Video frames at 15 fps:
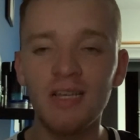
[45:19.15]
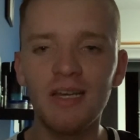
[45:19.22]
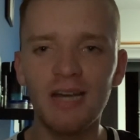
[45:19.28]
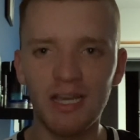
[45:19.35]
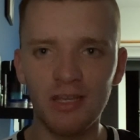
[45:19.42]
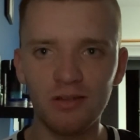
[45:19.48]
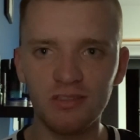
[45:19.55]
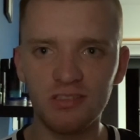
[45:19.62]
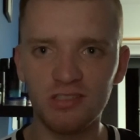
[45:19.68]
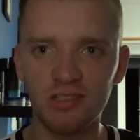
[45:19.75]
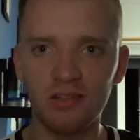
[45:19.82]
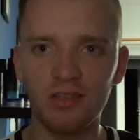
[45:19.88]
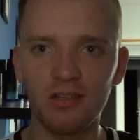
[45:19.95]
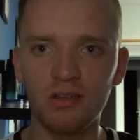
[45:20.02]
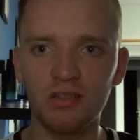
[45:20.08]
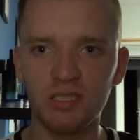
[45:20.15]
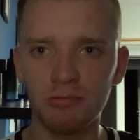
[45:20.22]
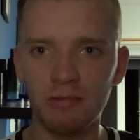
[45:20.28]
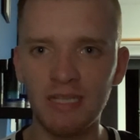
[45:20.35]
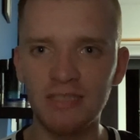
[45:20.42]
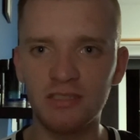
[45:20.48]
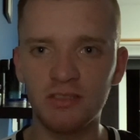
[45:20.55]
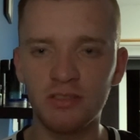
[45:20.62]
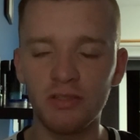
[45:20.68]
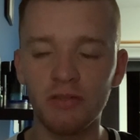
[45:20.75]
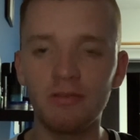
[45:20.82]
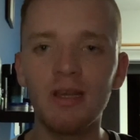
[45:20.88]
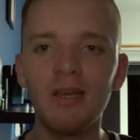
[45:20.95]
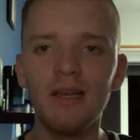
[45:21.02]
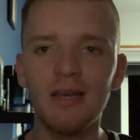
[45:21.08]
I also cannot wait to
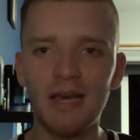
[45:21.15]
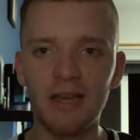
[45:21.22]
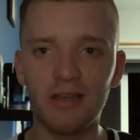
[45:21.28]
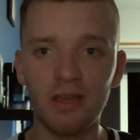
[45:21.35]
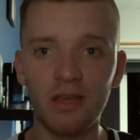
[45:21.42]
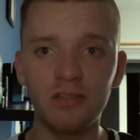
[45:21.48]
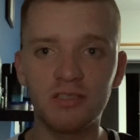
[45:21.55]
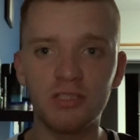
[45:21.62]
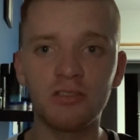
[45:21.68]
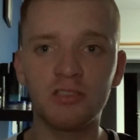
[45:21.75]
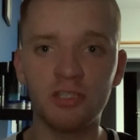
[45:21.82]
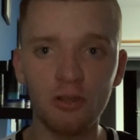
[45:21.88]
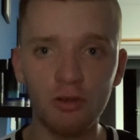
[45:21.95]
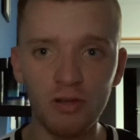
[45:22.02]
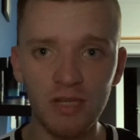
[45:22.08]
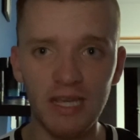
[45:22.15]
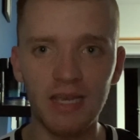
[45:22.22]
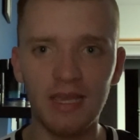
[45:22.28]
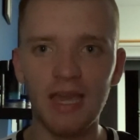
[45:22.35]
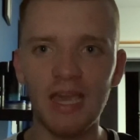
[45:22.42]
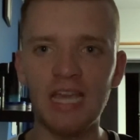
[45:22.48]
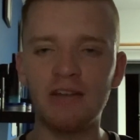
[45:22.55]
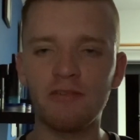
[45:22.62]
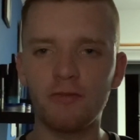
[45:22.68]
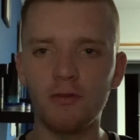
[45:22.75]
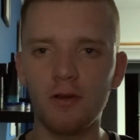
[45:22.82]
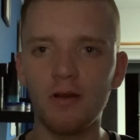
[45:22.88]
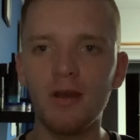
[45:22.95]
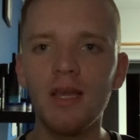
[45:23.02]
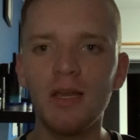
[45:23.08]
go to Chorley again
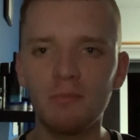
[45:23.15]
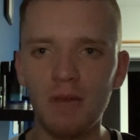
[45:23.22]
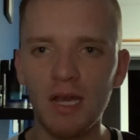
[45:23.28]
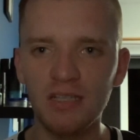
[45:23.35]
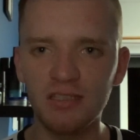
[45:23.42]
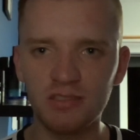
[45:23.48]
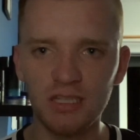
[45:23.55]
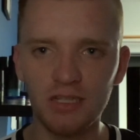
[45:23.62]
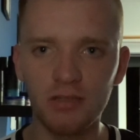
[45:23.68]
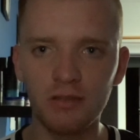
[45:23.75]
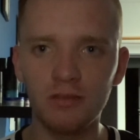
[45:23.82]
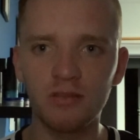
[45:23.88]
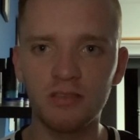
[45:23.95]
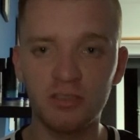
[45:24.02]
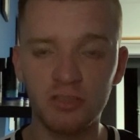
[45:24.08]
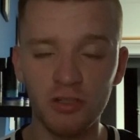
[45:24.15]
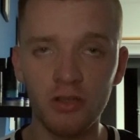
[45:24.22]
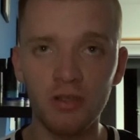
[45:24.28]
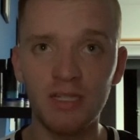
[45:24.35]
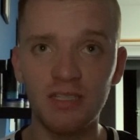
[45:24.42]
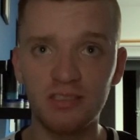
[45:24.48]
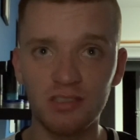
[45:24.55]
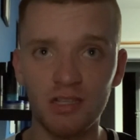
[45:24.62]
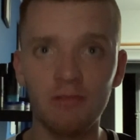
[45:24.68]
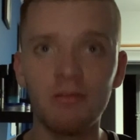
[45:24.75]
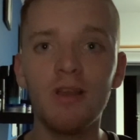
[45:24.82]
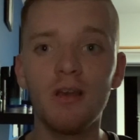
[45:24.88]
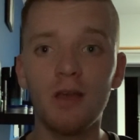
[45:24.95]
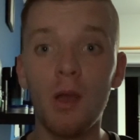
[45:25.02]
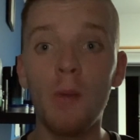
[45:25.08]
for my second journey, so
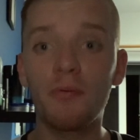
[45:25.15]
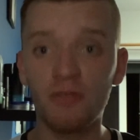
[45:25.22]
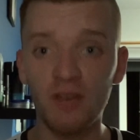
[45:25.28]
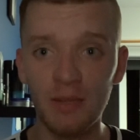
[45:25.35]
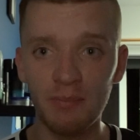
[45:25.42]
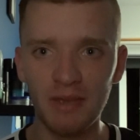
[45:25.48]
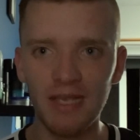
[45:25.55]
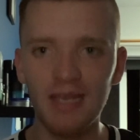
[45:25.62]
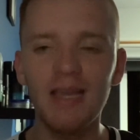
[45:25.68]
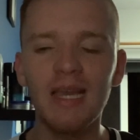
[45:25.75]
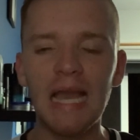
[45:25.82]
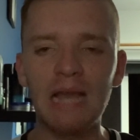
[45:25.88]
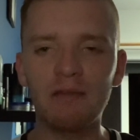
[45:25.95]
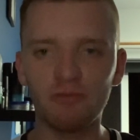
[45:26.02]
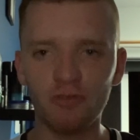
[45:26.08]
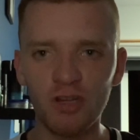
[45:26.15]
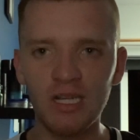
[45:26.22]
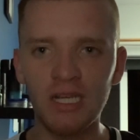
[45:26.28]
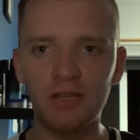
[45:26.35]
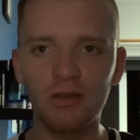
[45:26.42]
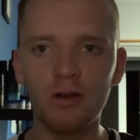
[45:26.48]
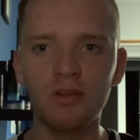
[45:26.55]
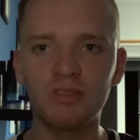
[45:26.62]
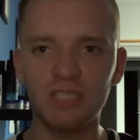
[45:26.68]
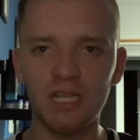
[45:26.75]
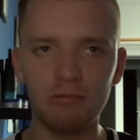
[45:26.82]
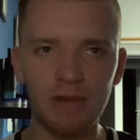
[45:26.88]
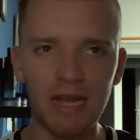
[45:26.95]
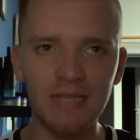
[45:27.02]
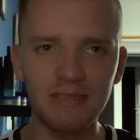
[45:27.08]
hopefully be a really good
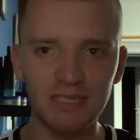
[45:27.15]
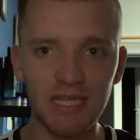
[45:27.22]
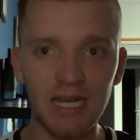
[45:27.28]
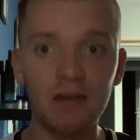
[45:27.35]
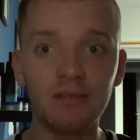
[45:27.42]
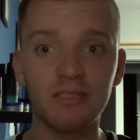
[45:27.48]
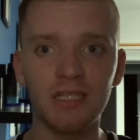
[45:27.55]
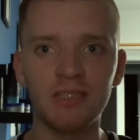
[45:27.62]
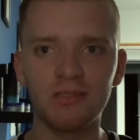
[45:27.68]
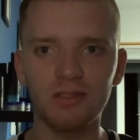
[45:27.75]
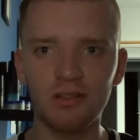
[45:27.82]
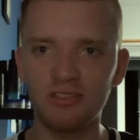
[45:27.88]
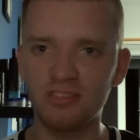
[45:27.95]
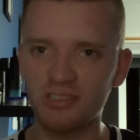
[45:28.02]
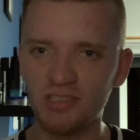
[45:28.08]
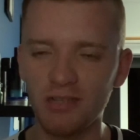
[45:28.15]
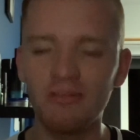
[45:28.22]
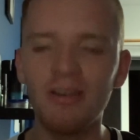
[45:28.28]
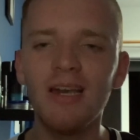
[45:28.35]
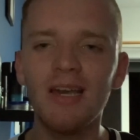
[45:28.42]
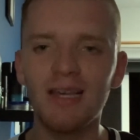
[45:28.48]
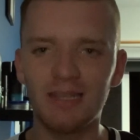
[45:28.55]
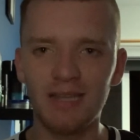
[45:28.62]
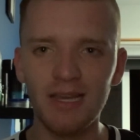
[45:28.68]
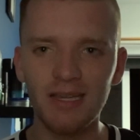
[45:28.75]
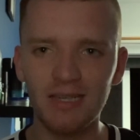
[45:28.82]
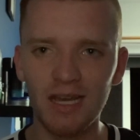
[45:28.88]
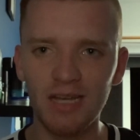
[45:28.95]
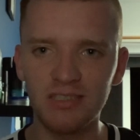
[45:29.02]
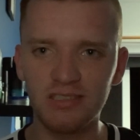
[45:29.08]
away day out, and also,
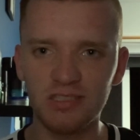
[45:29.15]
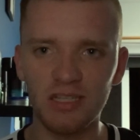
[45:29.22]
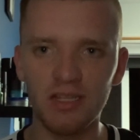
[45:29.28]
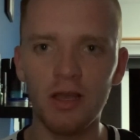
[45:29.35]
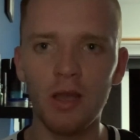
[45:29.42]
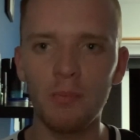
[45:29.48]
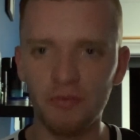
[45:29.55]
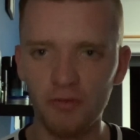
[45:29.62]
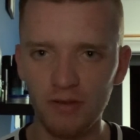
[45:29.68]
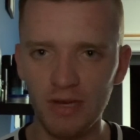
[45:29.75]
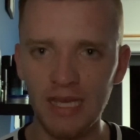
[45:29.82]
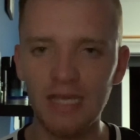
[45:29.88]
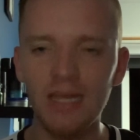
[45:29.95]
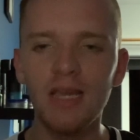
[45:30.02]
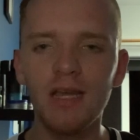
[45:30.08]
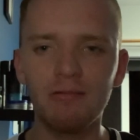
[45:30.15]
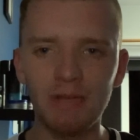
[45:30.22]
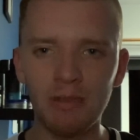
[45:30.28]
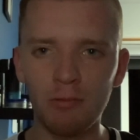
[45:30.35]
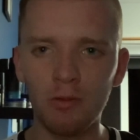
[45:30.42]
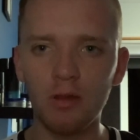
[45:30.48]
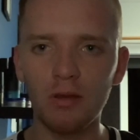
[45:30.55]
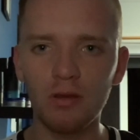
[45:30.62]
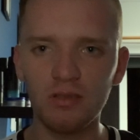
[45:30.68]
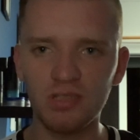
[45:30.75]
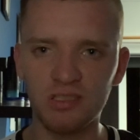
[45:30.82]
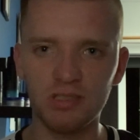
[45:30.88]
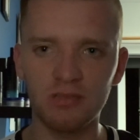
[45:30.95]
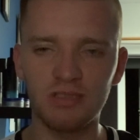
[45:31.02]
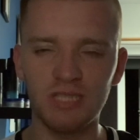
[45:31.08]
like I say, hopefully we will
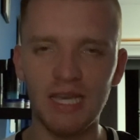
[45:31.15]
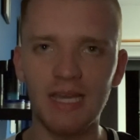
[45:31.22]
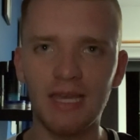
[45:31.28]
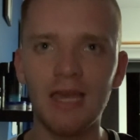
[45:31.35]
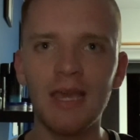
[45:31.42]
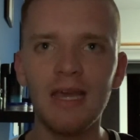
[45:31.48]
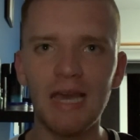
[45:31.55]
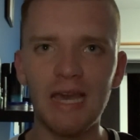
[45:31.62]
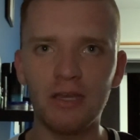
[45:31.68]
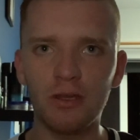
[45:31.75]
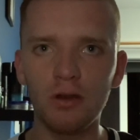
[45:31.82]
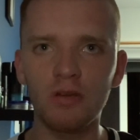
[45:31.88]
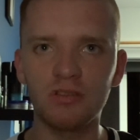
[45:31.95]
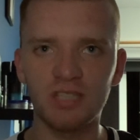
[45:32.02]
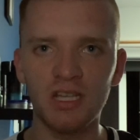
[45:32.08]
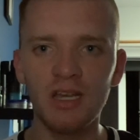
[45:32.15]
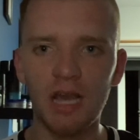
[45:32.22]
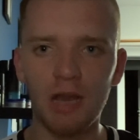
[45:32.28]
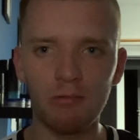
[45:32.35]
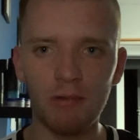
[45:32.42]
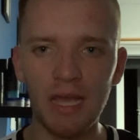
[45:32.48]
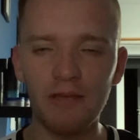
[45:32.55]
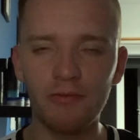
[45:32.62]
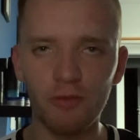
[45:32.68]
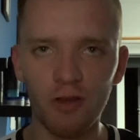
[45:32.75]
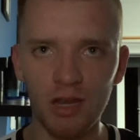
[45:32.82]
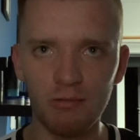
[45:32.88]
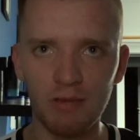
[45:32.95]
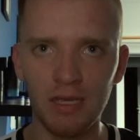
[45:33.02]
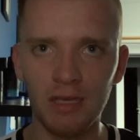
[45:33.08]
also take a good away
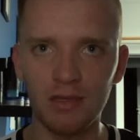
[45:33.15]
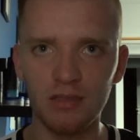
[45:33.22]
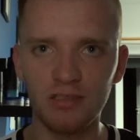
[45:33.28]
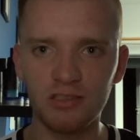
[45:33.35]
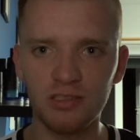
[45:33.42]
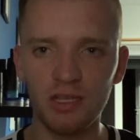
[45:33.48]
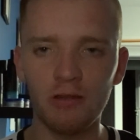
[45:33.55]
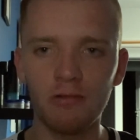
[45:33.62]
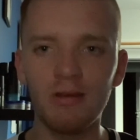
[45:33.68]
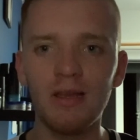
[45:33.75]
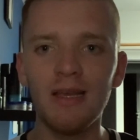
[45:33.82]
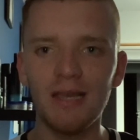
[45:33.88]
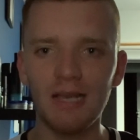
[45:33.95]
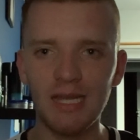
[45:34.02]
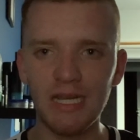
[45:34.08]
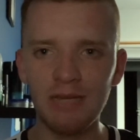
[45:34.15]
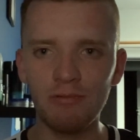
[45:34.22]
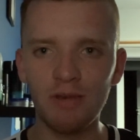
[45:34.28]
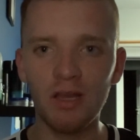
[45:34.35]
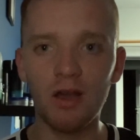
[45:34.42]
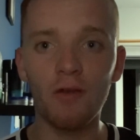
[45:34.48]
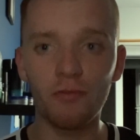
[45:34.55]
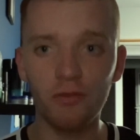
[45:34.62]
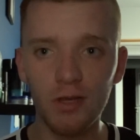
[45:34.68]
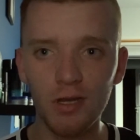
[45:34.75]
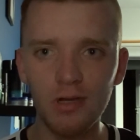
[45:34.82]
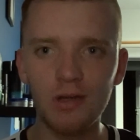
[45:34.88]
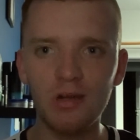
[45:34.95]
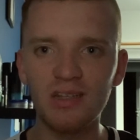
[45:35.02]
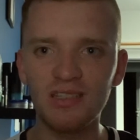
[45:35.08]
following. So anyway, of
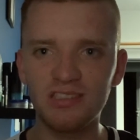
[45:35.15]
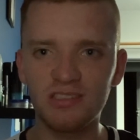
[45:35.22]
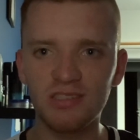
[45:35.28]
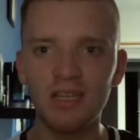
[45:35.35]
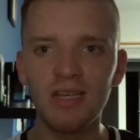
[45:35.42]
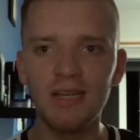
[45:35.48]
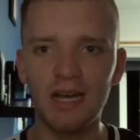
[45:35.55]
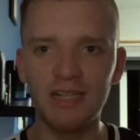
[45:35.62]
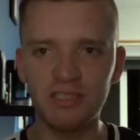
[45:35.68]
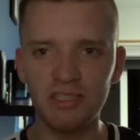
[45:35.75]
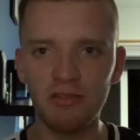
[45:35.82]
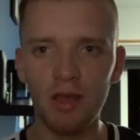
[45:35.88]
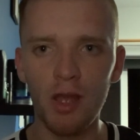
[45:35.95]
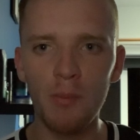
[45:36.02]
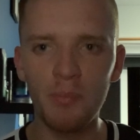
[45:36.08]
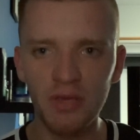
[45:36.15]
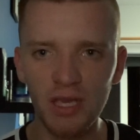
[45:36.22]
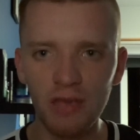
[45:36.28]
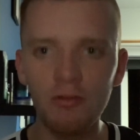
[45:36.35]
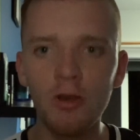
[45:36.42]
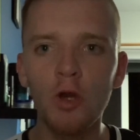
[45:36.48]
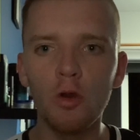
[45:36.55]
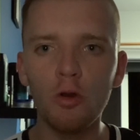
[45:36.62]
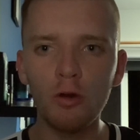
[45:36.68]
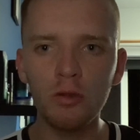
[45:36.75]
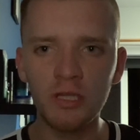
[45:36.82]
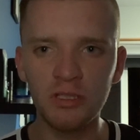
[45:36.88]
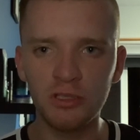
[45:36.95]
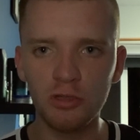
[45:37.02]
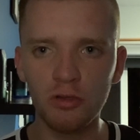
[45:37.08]
course, I do hope you all
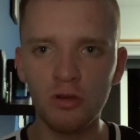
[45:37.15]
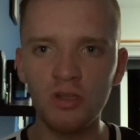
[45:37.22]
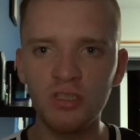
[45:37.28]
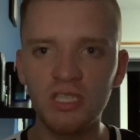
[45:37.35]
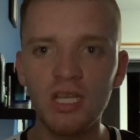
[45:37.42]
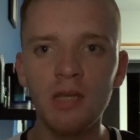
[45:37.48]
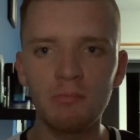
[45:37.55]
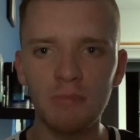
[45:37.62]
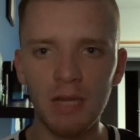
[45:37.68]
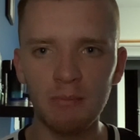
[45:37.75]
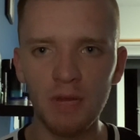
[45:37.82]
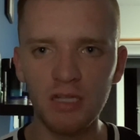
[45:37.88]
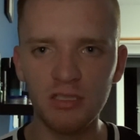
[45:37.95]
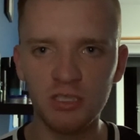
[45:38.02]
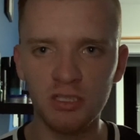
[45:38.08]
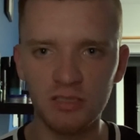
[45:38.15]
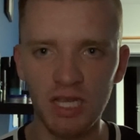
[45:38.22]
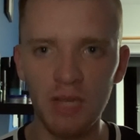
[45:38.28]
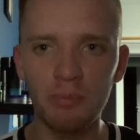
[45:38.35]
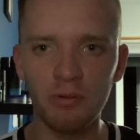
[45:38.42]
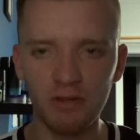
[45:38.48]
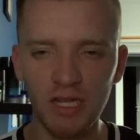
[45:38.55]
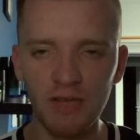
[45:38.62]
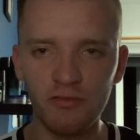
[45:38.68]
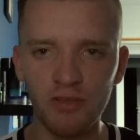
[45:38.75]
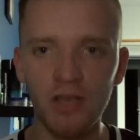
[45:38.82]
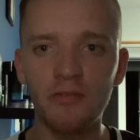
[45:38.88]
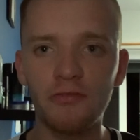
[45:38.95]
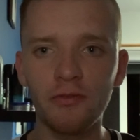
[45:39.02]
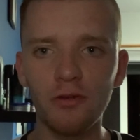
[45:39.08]
enjoyed my match day
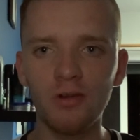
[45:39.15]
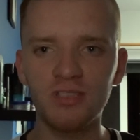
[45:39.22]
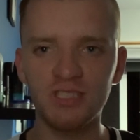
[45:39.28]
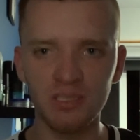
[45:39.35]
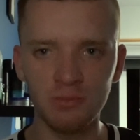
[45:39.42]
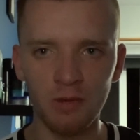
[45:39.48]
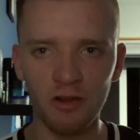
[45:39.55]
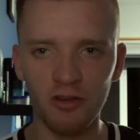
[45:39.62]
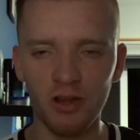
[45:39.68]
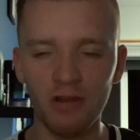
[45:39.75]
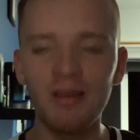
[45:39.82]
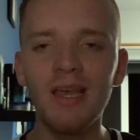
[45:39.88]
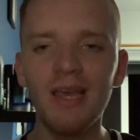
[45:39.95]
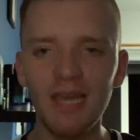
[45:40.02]
preview for tomorrow.